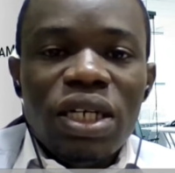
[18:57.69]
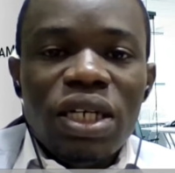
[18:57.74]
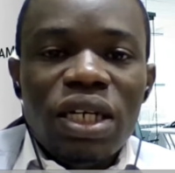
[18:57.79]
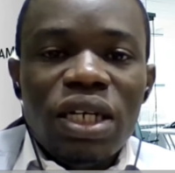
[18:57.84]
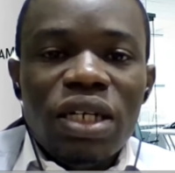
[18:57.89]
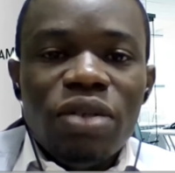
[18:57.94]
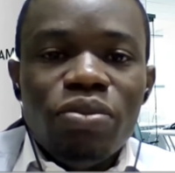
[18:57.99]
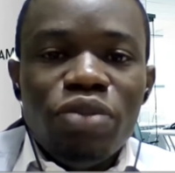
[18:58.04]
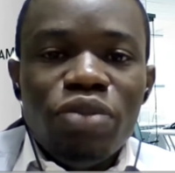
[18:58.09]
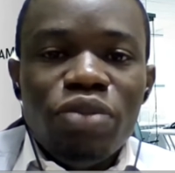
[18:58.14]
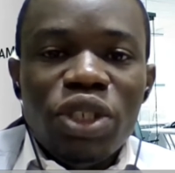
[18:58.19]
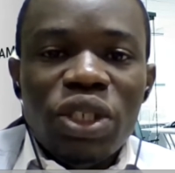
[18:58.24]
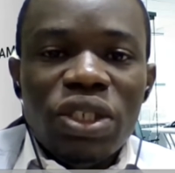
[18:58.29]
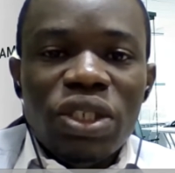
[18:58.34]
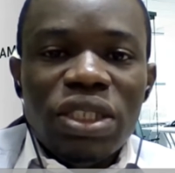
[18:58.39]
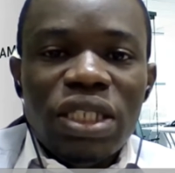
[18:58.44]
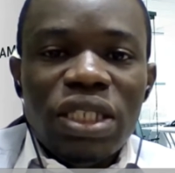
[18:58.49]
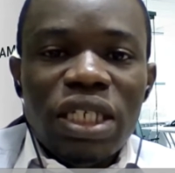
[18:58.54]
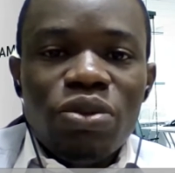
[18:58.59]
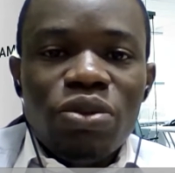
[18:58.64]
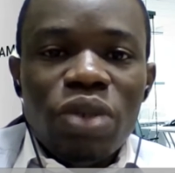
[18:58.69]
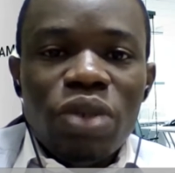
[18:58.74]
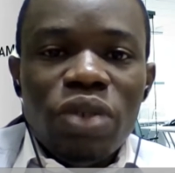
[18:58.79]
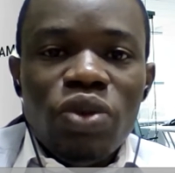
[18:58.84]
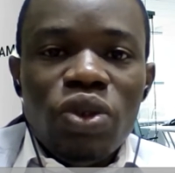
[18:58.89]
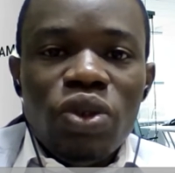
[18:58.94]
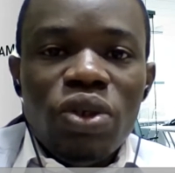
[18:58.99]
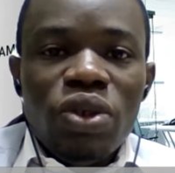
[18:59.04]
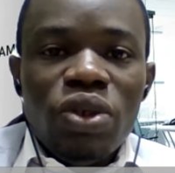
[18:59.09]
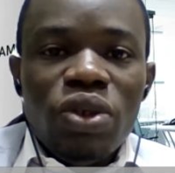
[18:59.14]
Beyond that, when
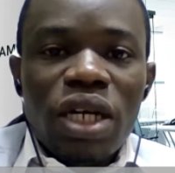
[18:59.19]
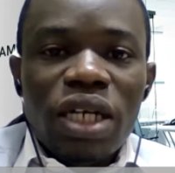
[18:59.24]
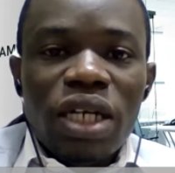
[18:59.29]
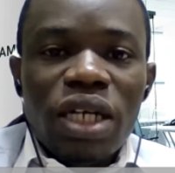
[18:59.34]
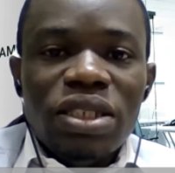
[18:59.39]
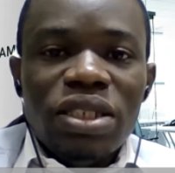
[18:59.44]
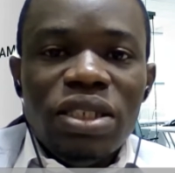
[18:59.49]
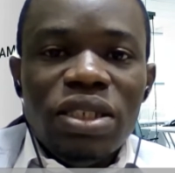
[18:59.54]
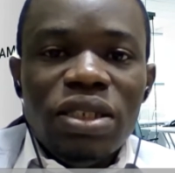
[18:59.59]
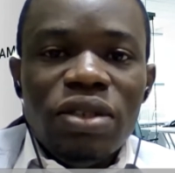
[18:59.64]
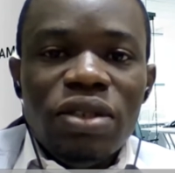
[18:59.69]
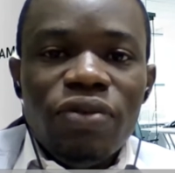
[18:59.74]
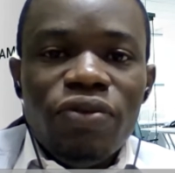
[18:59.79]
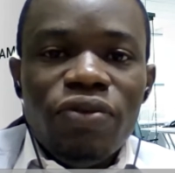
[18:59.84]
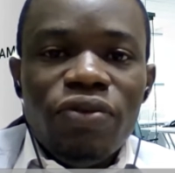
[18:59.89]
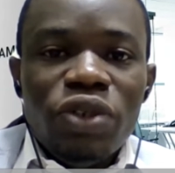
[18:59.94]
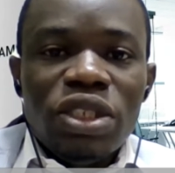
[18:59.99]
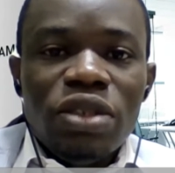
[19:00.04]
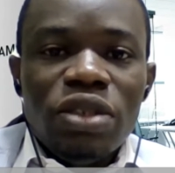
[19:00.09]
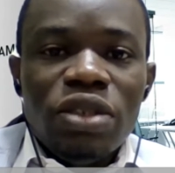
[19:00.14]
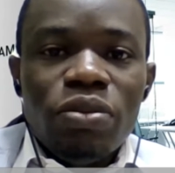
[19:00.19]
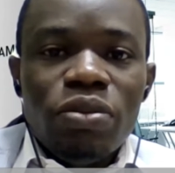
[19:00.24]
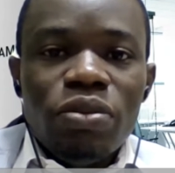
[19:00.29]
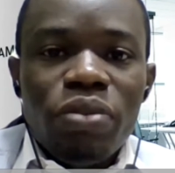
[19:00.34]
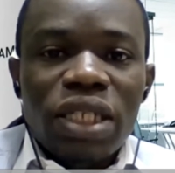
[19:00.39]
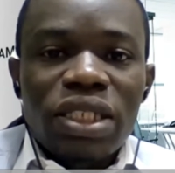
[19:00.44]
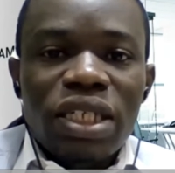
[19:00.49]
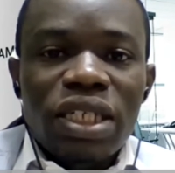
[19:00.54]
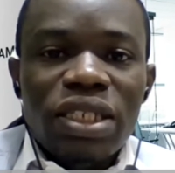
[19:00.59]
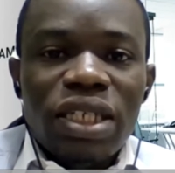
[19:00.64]
we look at the voting
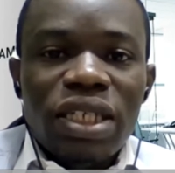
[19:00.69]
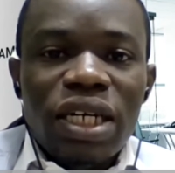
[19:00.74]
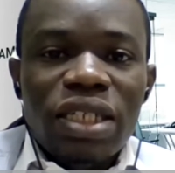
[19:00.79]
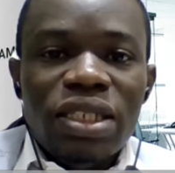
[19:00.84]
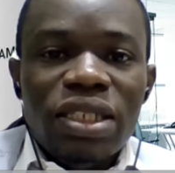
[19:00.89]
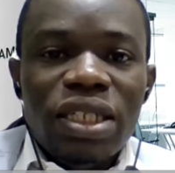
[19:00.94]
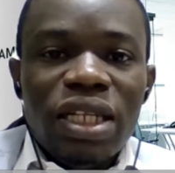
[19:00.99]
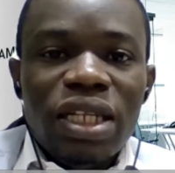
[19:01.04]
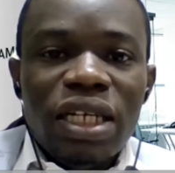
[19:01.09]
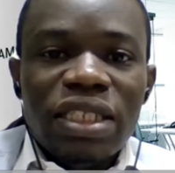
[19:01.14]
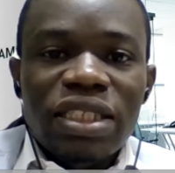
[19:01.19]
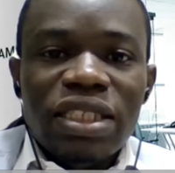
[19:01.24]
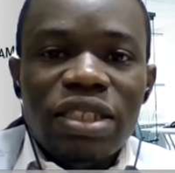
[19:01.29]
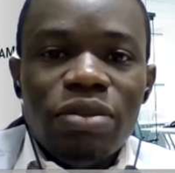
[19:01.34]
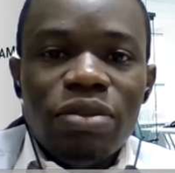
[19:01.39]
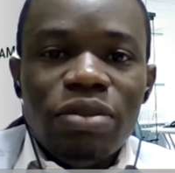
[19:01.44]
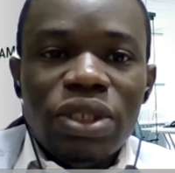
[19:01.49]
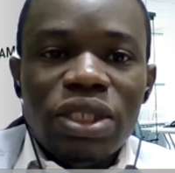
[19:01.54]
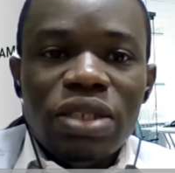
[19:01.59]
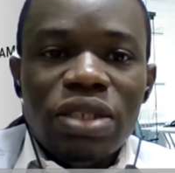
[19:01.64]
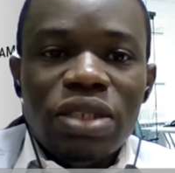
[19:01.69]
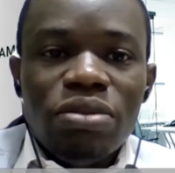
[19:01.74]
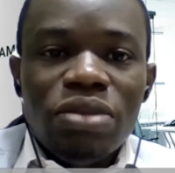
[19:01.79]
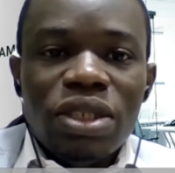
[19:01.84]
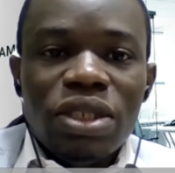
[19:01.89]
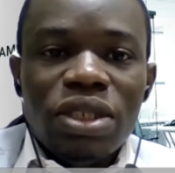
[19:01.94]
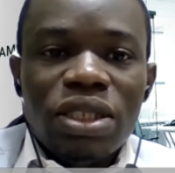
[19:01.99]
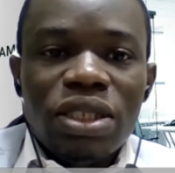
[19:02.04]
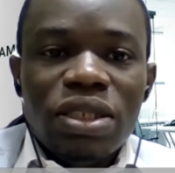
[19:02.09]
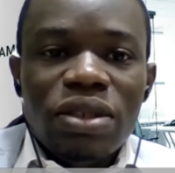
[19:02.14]
pattern at the last MPC
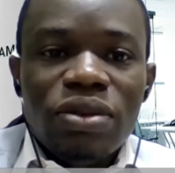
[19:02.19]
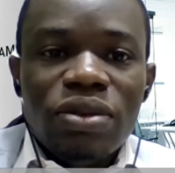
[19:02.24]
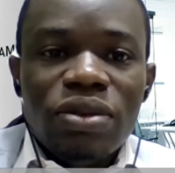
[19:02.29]
meeting,